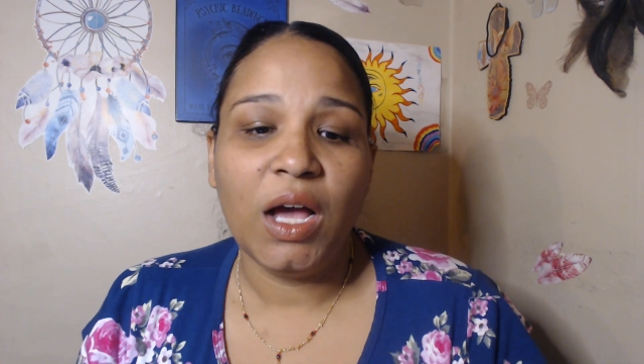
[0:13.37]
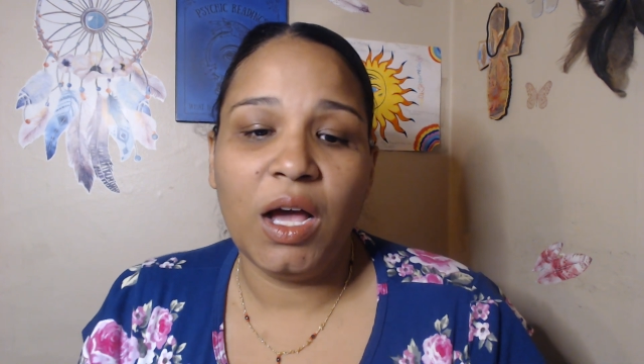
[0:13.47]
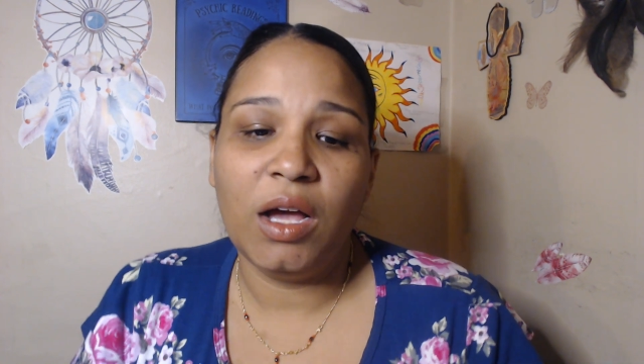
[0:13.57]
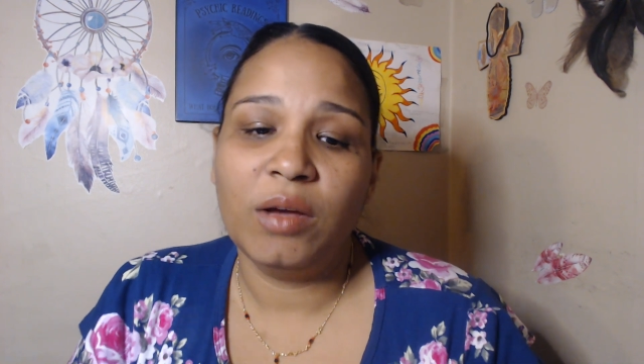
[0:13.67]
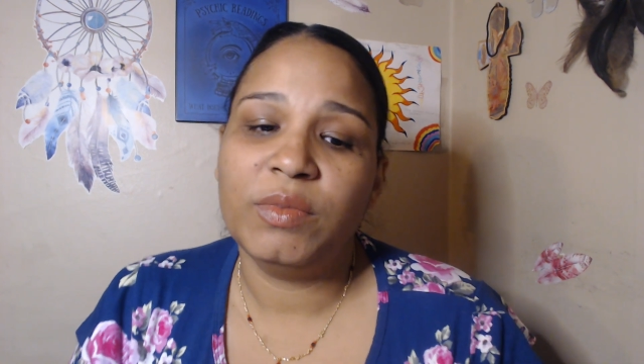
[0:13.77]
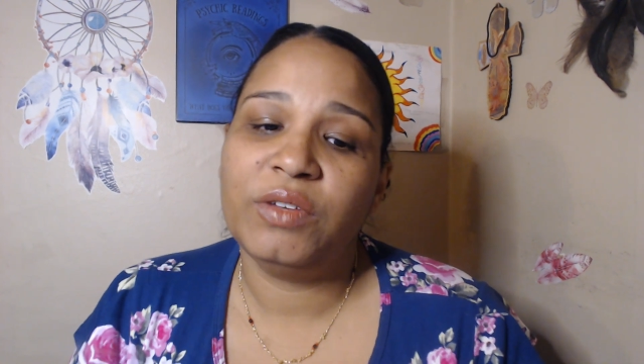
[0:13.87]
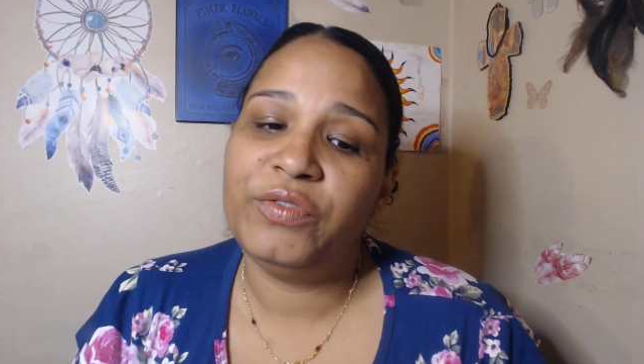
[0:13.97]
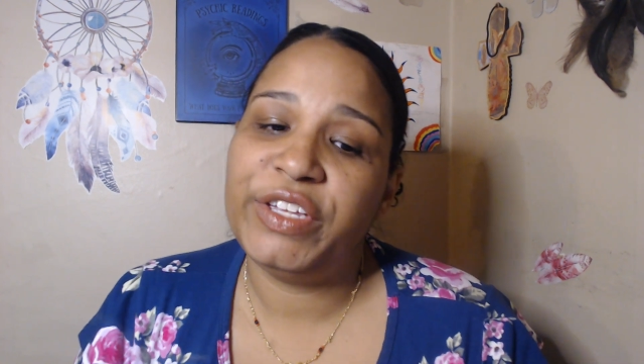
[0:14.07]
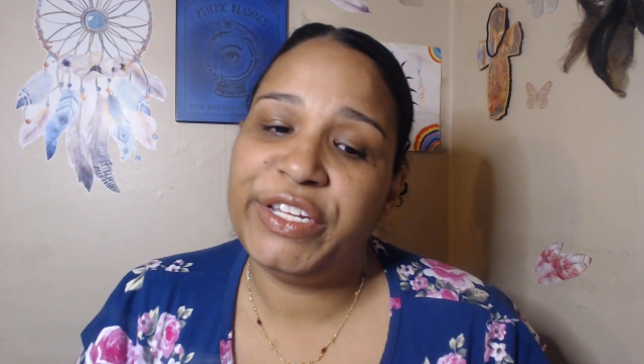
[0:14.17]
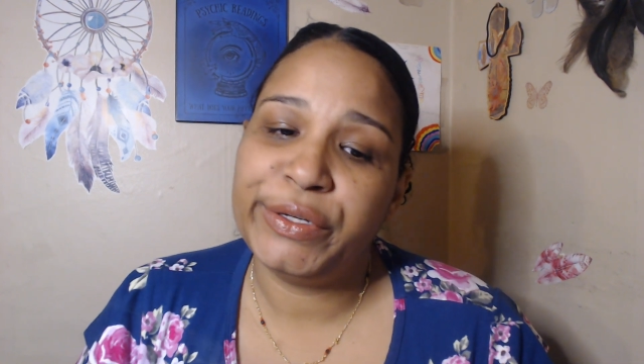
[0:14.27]
um,
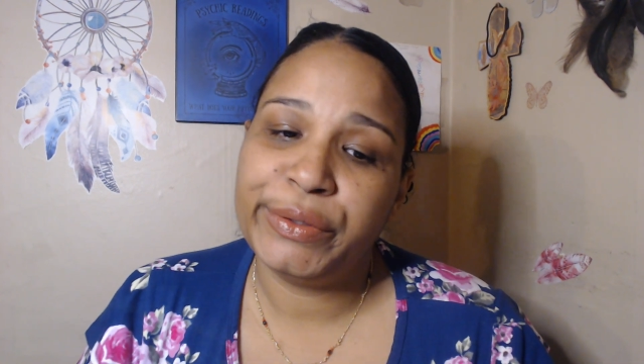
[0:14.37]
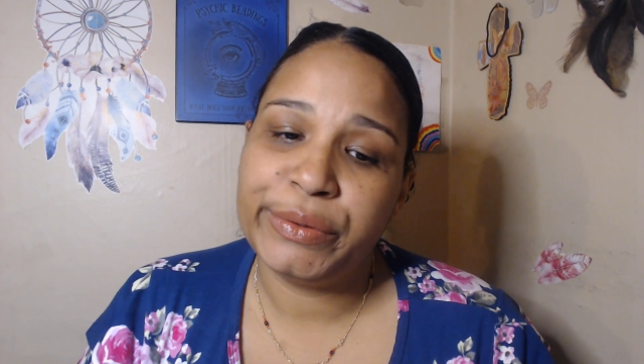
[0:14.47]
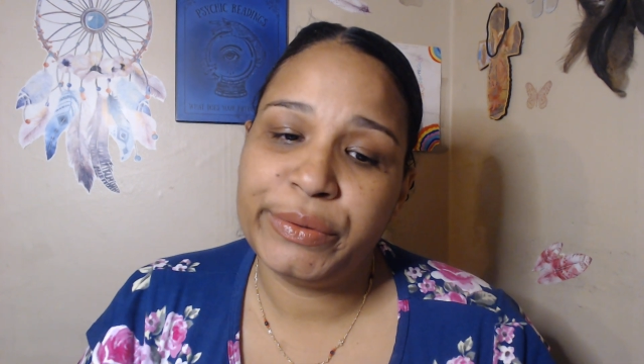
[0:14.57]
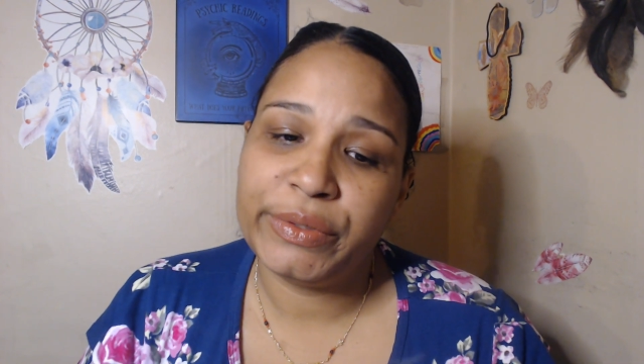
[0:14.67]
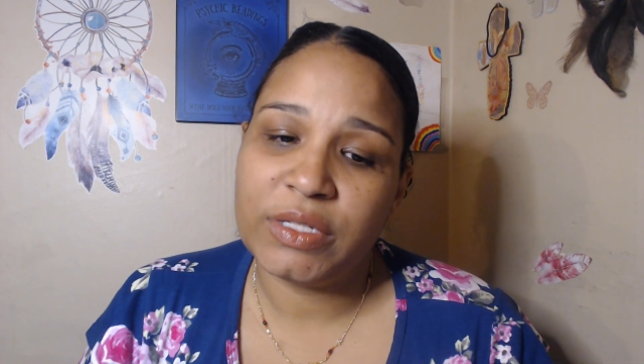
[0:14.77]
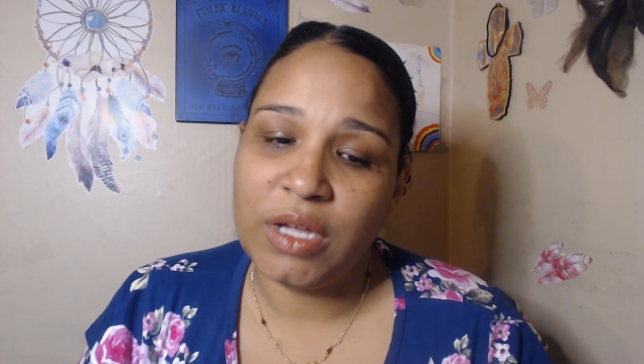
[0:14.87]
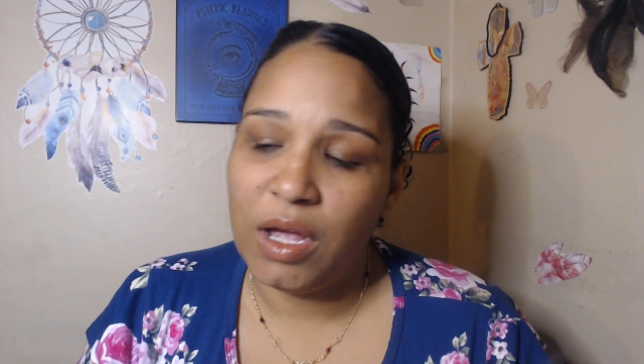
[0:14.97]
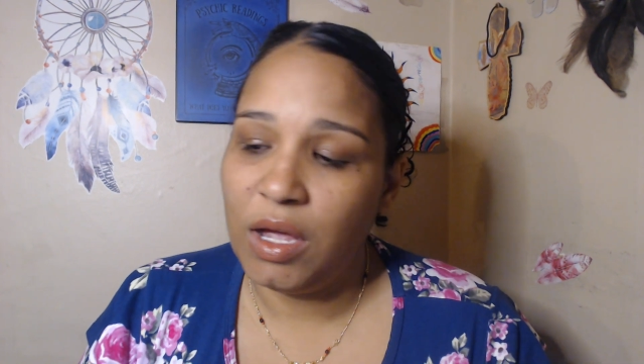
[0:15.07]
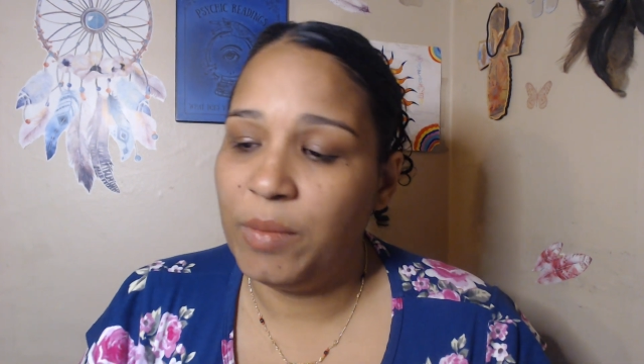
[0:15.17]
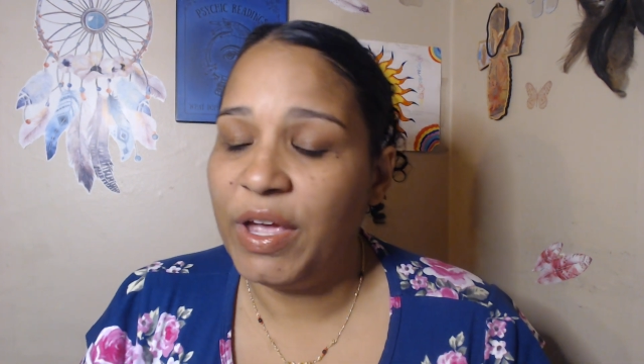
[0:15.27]
videos
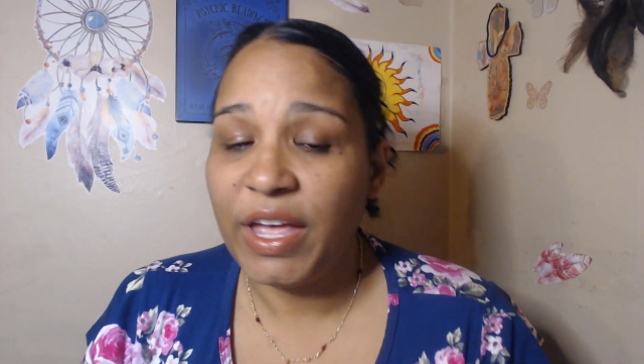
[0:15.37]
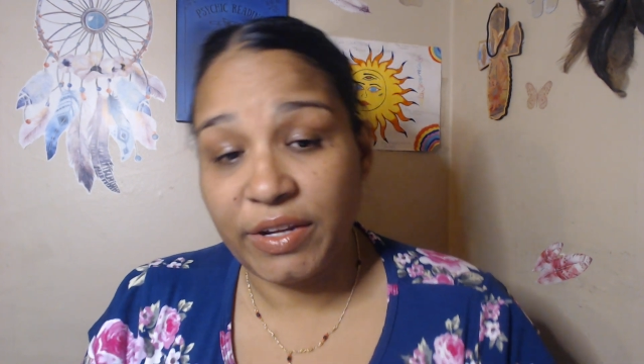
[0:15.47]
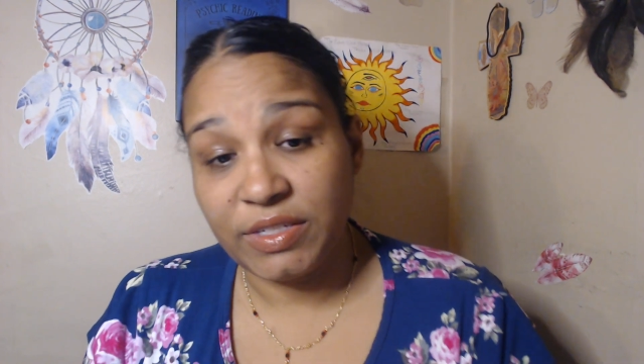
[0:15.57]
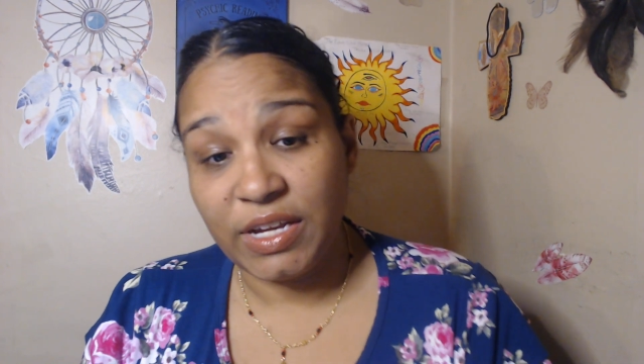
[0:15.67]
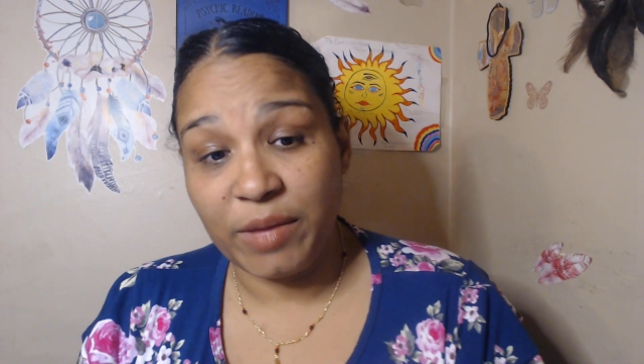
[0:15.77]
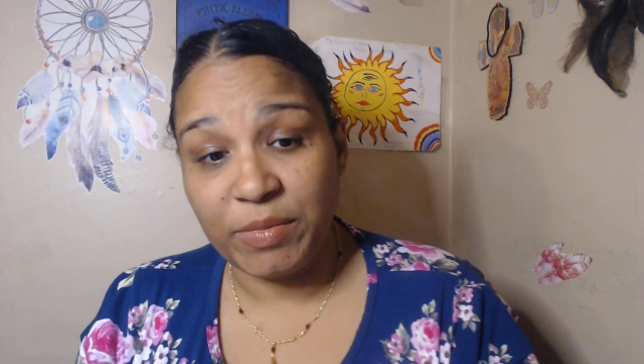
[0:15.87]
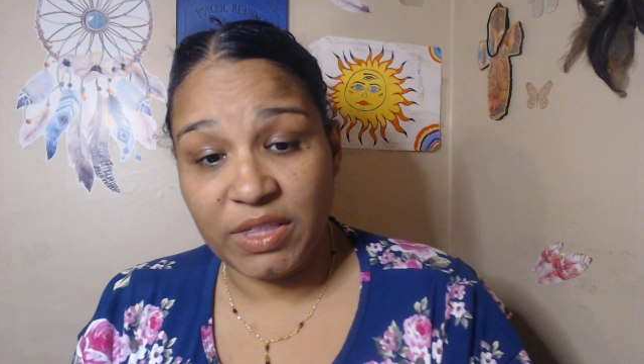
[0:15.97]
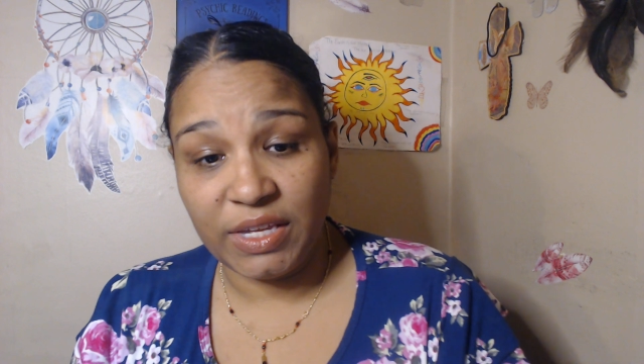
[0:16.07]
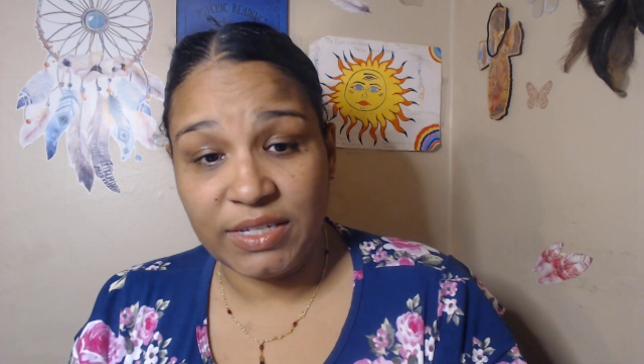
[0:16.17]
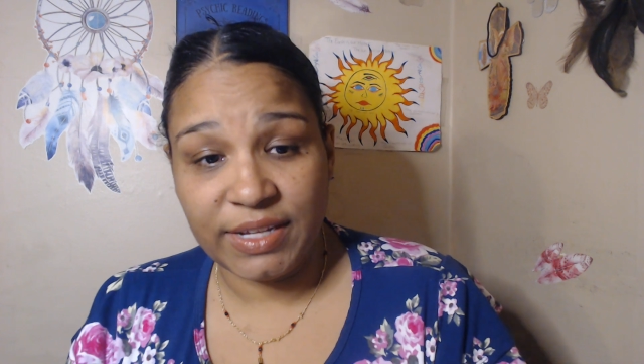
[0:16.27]
um, ahead of time and
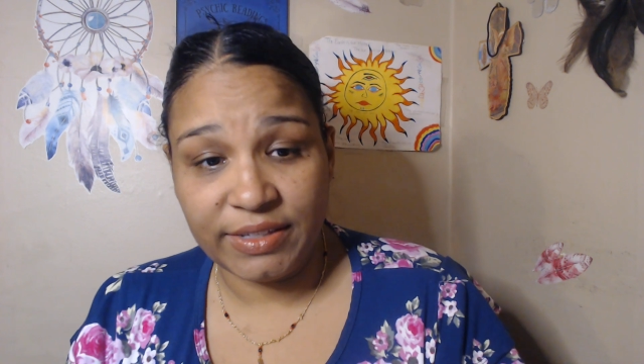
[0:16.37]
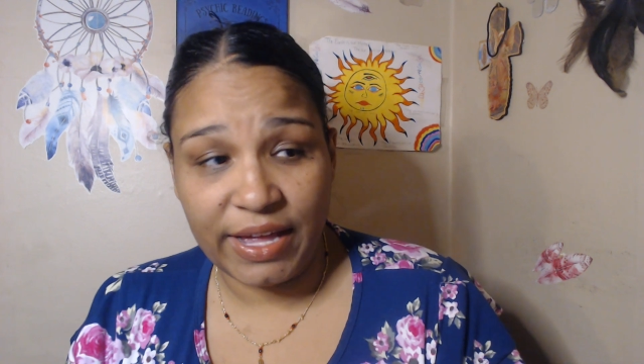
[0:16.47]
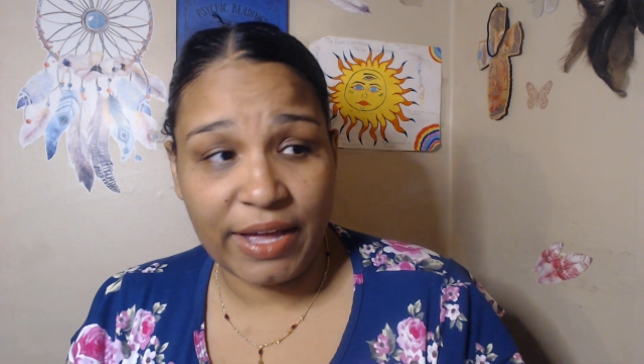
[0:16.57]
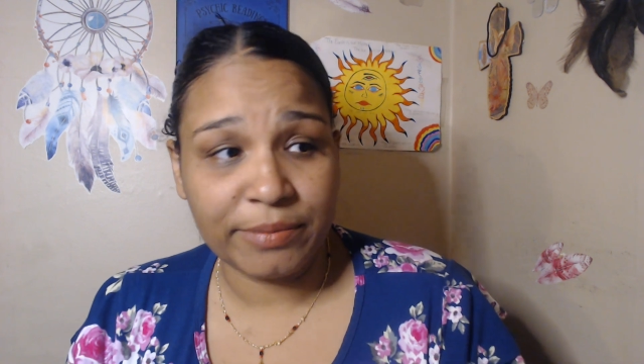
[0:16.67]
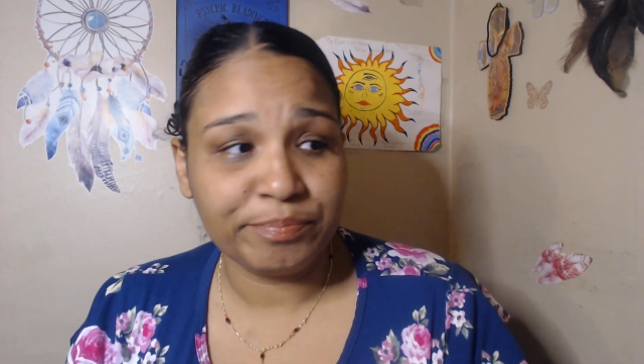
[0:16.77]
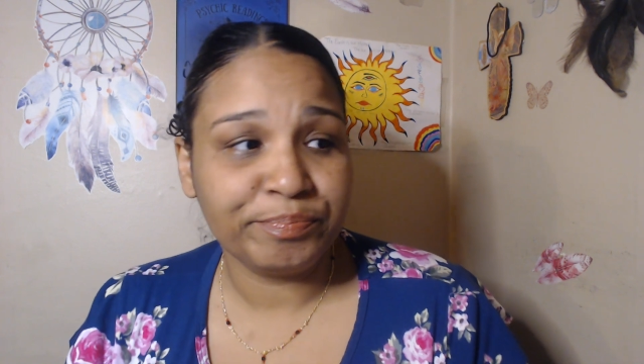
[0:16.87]
things like that.